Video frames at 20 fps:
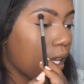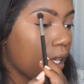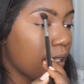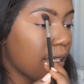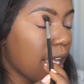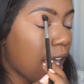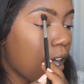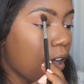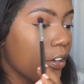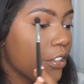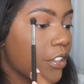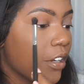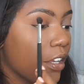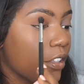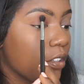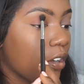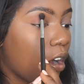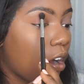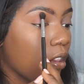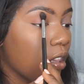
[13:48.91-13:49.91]
And now you
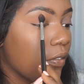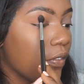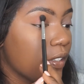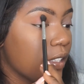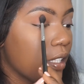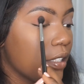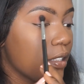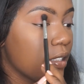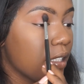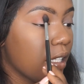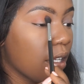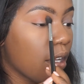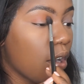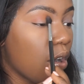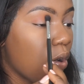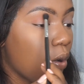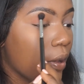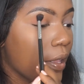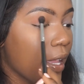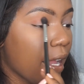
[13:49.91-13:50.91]
guys are all of a sudden saying,
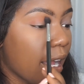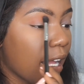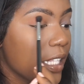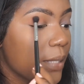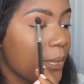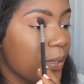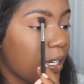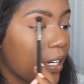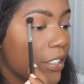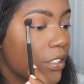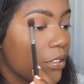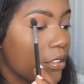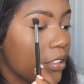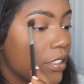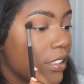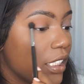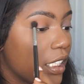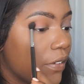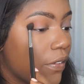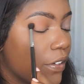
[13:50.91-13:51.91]
oh yeah, it's because you
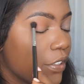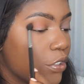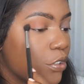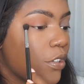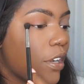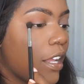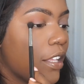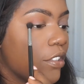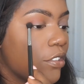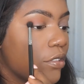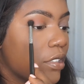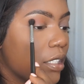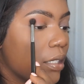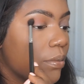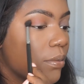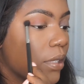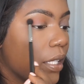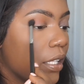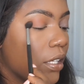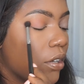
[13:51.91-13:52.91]
didn't give us a
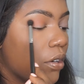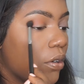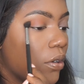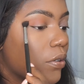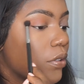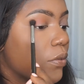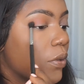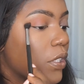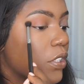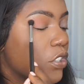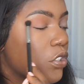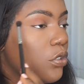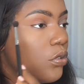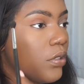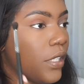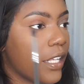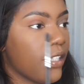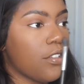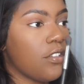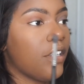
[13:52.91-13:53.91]
transcript. Like, oh, well, it's too
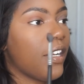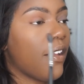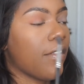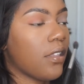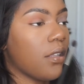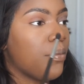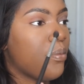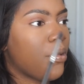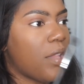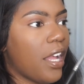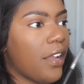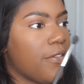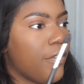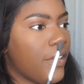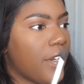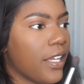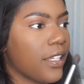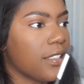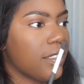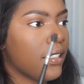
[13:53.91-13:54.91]
late, so you're gonna have to apply for
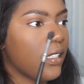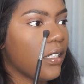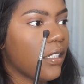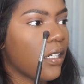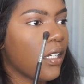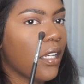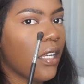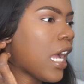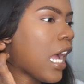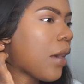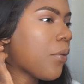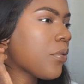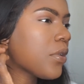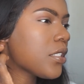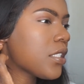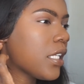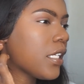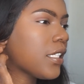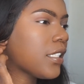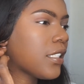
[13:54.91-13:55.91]
next year. I
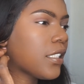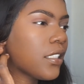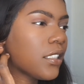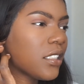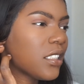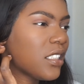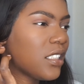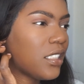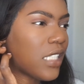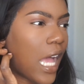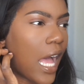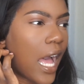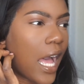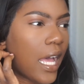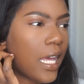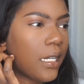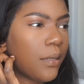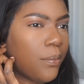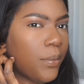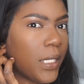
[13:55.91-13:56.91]
was like
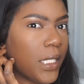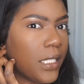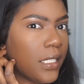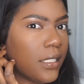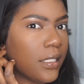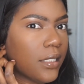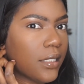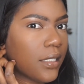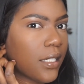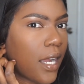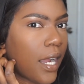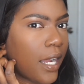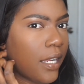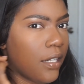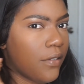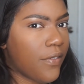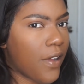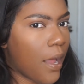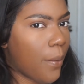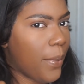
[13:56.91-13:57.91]
sad, but
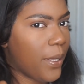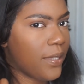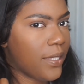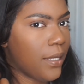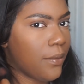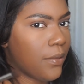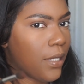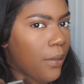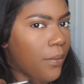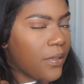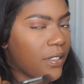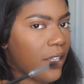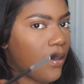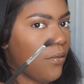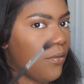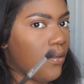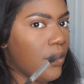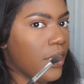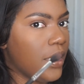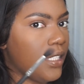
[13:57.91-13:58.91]
kind of happy at the same time, because I
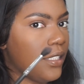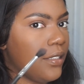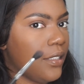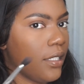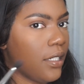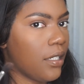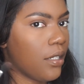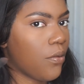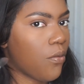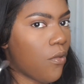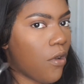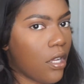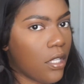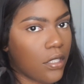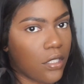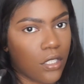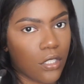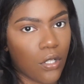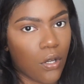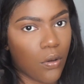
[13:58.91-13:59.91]
really didn't
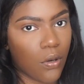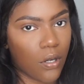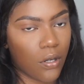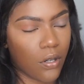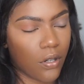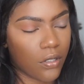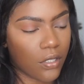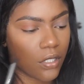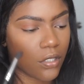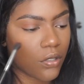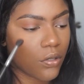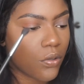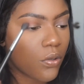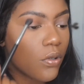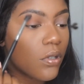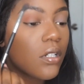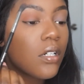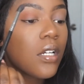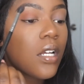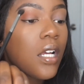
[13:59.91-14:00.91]
want to go to nursing
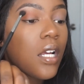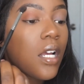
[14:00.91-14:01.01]
school.